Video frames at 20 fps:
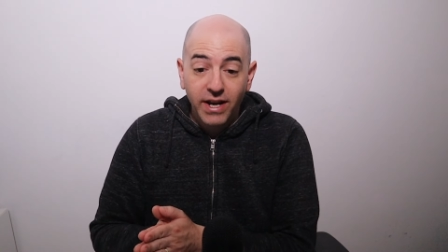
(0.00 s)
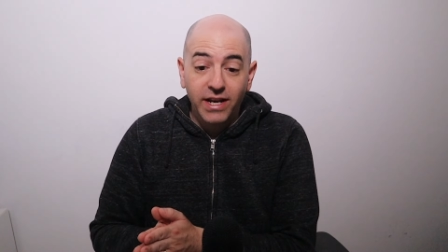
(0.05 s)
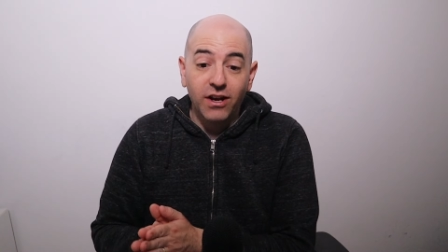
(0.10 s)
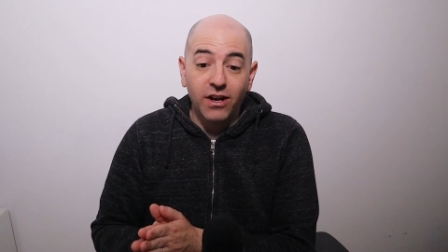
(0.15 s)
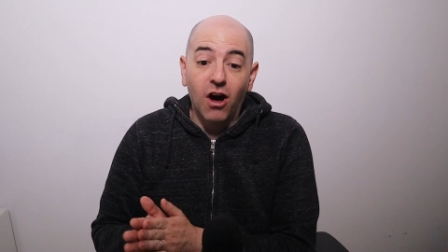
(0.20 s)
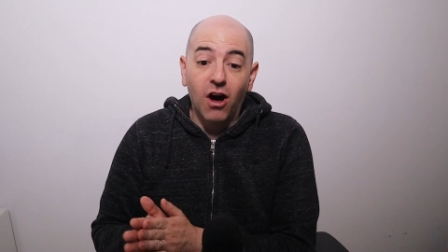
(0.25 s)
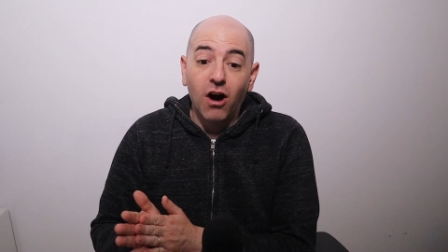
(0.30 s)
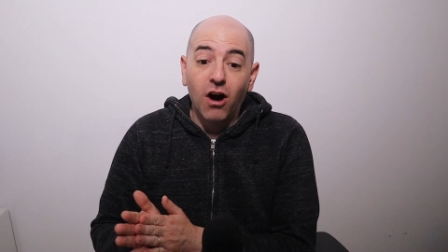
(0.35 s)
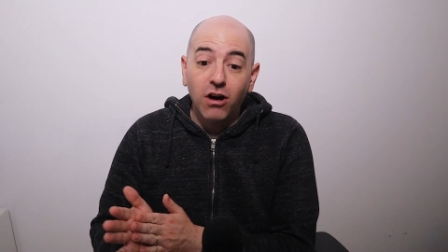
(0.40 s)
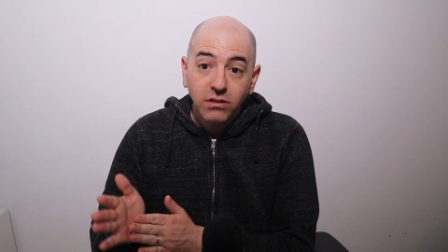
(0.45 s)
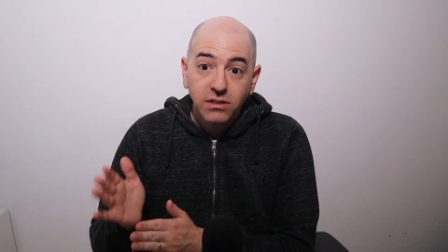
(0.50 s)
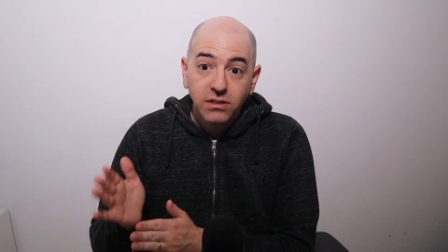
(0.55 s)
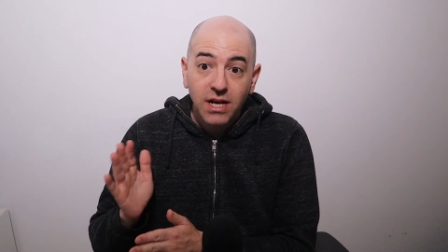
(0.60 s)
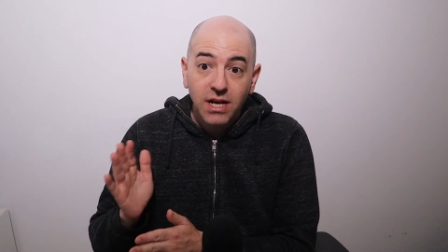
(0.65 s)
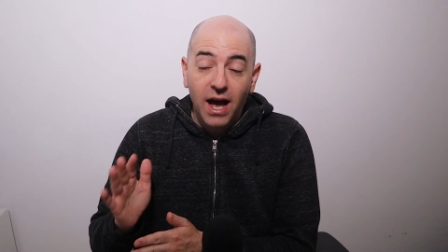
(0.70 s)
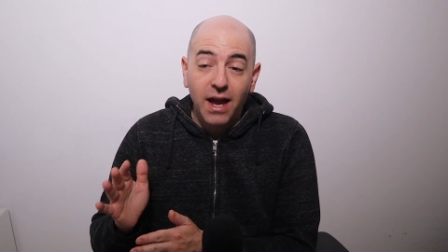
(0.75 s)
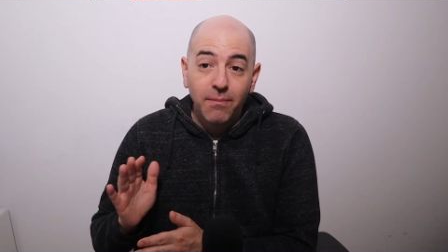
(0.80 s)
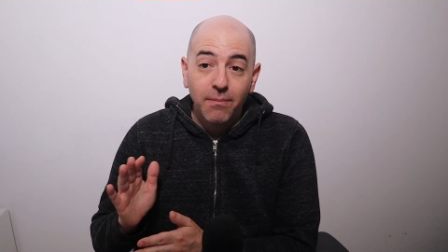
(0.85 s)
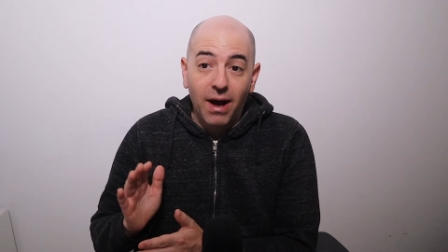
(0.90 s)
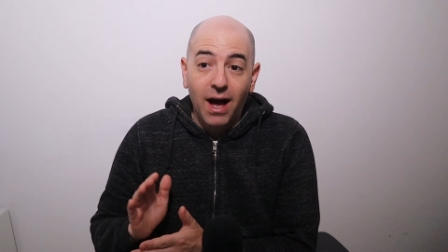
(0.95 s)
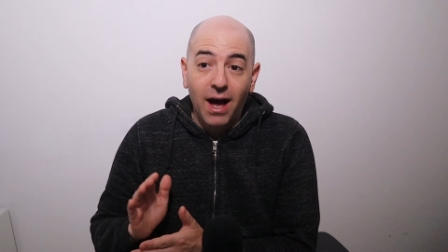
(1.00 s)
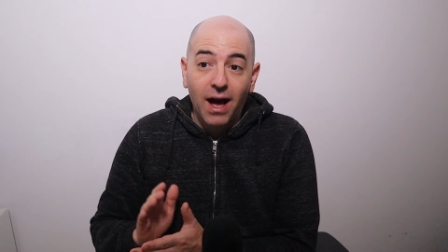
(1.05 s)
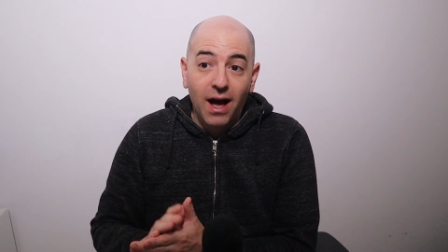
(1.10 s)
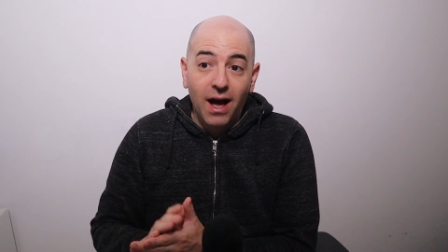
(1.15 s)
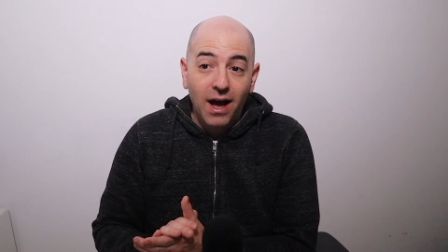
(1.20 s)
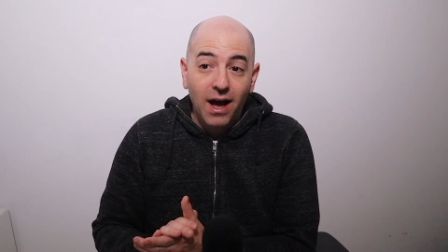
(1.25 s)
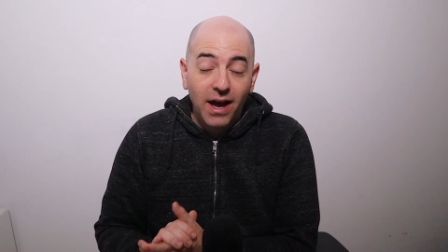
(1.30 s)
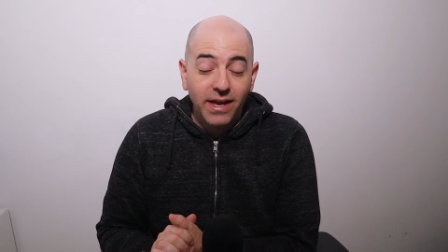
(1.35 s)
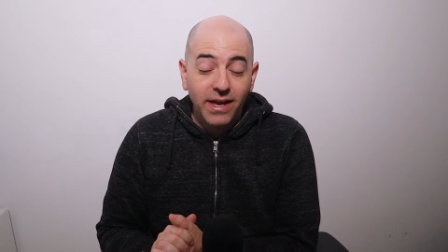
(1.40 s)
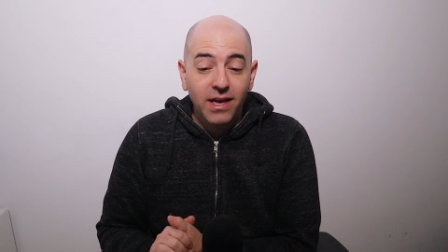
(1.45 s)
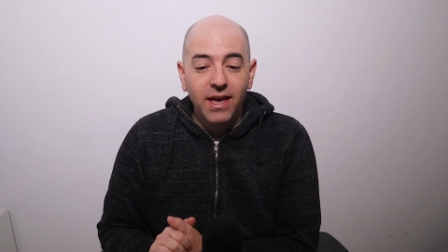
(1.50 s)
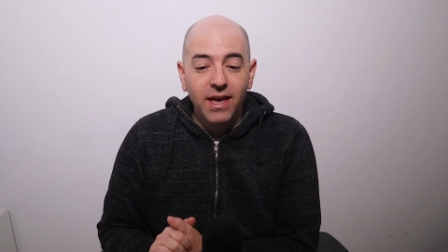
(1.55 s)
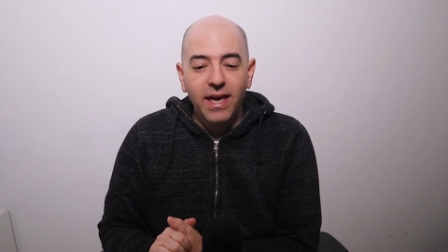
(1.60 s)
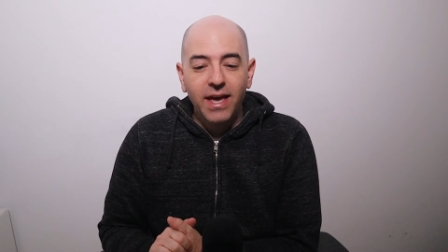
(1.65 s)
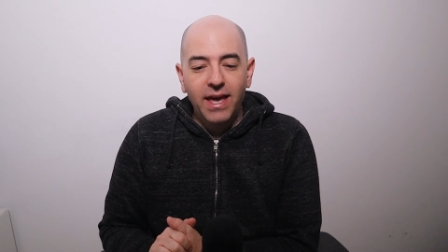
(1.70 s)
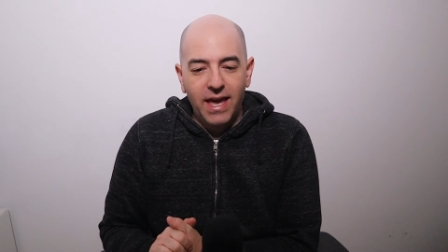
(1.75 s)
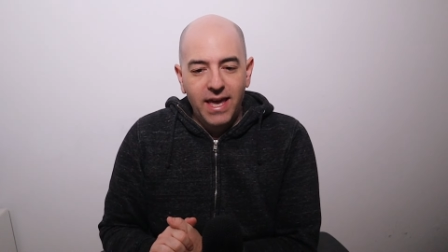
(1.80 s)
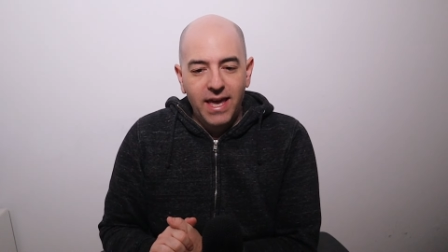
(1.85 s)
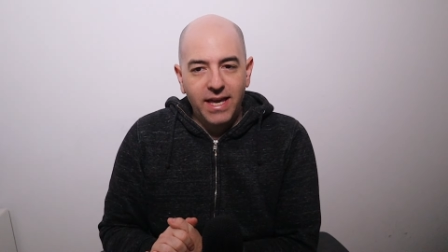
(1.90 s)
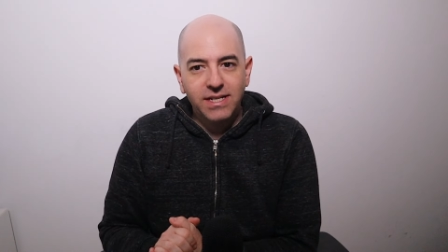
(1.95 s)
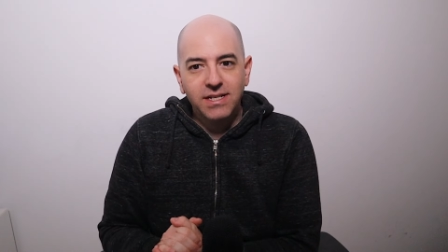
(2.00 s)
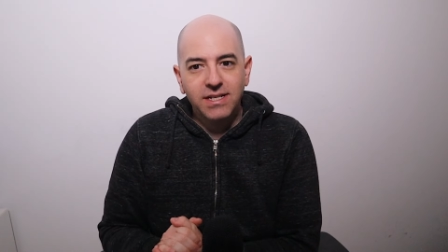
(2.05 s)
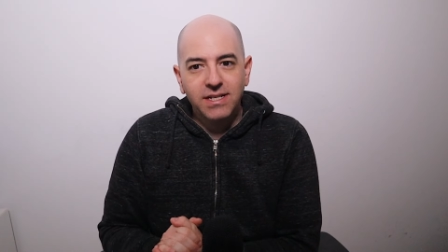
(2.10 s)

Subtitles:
An all-time high in